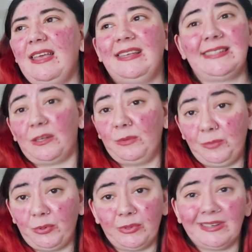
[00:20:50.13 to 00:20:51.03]
is so
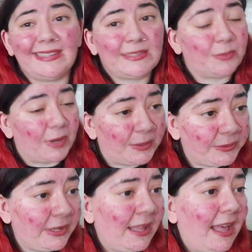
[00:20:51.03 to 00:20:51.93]
important as
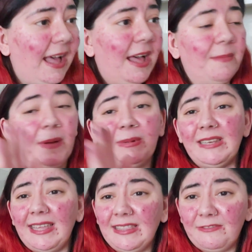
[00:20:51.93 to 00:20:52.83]
well. I'm going
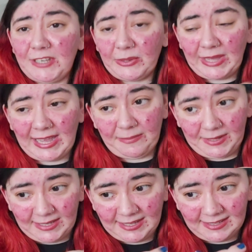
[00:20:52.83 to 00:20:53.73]
to end the video here
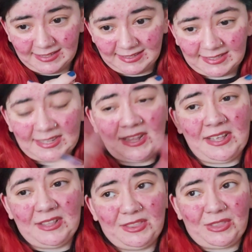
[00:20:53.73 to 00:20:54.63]
because
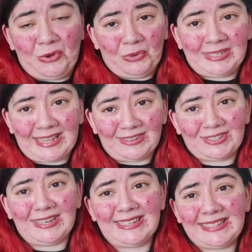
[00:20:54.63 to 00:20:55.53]
the noise
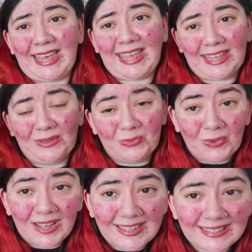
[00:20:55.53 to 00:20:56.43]
outside is getting
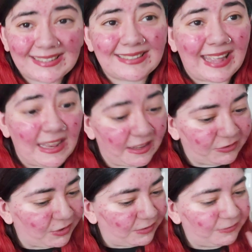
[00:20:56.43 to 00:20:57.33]
worse and
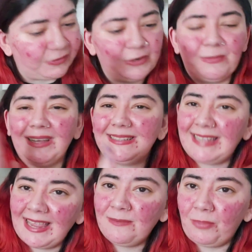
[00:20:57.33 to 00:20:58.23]
I've gotten through my
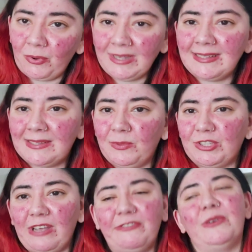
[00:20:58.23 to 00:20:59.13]
10 points, which
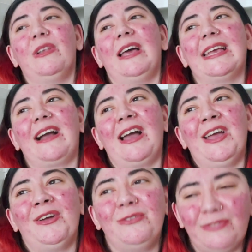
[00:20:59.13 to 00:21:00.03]
I feel like I
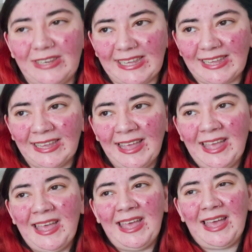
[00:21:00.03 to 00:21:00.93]
hopefully
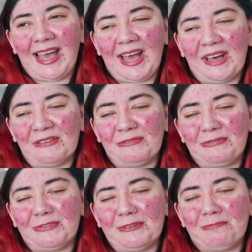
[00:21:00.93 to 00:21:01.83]

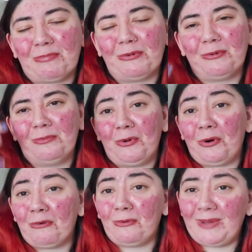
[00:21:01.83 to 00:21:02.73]
have brought
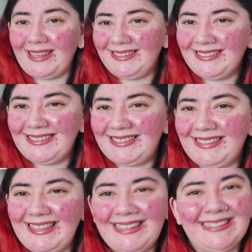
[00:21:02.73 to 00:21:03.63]
more awareness to
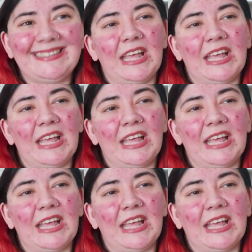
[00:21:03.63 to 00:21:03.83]
this.